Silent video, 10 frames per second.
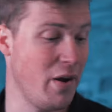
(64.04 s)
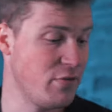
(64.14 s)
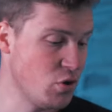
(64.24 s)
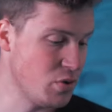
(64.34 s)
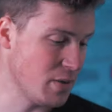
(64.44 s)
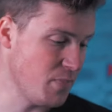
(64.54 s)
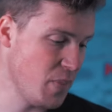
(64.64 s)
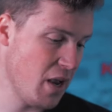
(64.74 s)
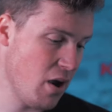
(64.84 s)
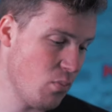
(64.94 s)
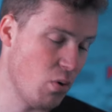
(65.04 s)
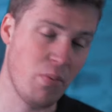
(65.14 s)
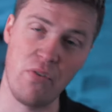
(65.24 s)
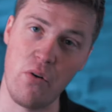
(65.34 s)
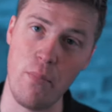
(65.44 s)
way of shooting, will
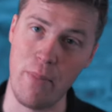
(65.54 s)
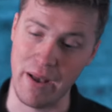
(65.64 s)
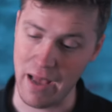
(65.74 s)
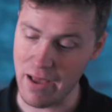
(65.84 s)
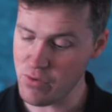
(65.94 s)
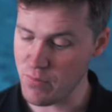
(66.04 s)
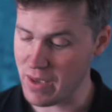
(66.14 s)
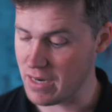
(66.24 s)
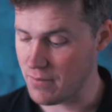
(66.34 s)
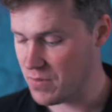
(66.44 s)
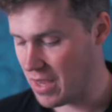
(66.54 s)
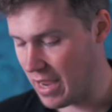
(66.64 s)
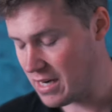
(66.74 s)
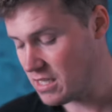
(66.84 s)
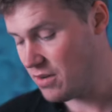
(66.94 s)
prefer a big heavy bead.
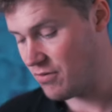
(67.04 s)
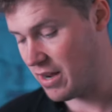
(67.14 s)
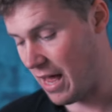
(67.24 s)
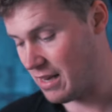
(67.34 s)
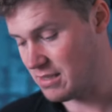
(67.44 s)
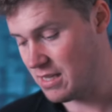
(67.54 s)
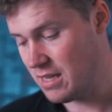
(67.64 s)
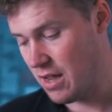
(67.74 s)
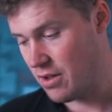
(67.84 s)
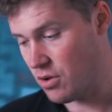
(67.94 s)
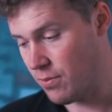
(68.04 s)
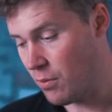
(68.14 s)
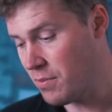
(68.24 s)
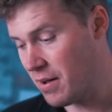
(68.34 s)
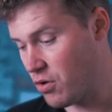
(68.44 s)
Actually, in reality, you're
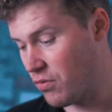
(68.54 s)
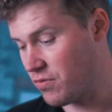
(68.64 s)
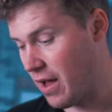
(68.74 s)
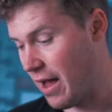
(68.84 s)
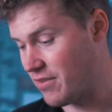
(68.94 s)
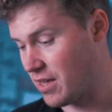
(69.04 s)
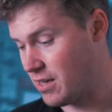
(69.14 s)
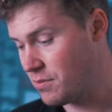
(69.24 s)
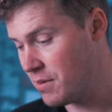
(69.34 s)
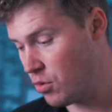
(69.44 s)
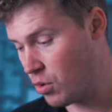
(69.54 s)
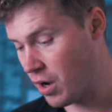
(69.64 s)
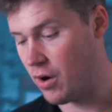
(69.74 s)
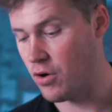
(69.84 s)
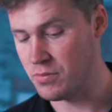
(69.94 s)
probably better off having a little bit more
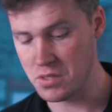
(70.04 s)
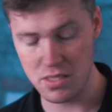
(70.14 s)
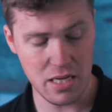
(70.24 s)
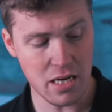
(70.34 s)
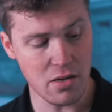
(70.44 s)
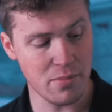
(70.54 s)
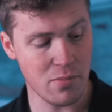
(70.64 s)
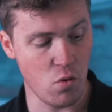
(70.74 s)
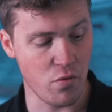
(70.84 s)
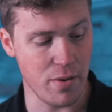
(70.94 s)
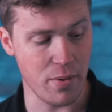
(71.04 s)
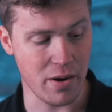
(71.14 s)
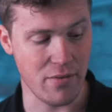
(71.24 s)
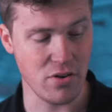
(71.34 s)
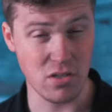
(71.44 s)
comb, seeing a little bit more rib,
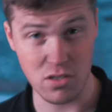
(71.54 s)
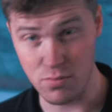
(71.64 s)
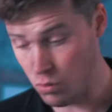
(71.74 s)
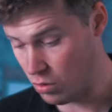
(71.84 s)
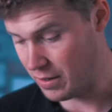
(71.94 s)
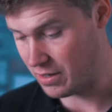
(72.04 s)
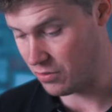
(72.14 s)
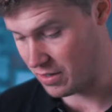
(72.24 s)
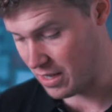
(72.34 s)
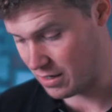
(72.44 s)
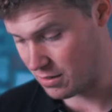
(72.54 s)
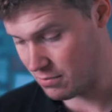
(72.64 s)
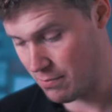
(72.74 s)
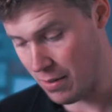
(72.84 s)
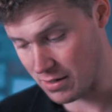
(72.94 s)
and having a smaller bead on the end.
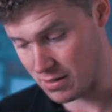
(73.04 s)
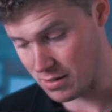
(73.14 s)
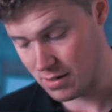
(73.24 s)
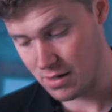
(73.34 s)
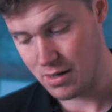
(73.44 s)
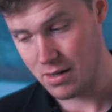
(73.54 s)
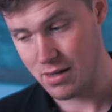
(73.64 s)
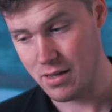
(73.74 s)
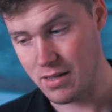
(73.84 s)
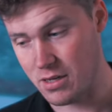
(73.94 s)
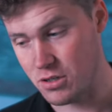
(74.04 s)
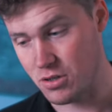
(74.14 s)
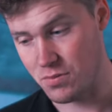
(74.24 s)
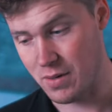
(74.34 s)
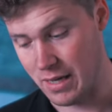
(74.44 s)
But that's
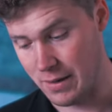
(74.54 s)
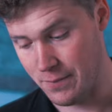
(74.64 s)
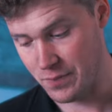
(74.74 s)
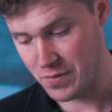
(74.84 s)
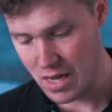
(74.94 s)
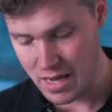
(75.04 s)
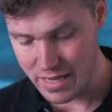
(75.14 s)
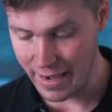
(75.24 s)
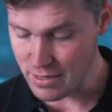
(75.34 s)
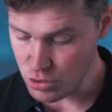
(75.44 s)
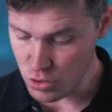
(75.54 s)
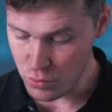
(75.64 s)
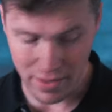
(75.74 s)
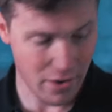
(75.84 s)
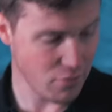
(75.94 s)
just me. Can you shoot
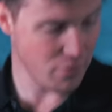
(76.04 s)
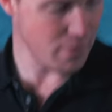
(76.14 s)
without a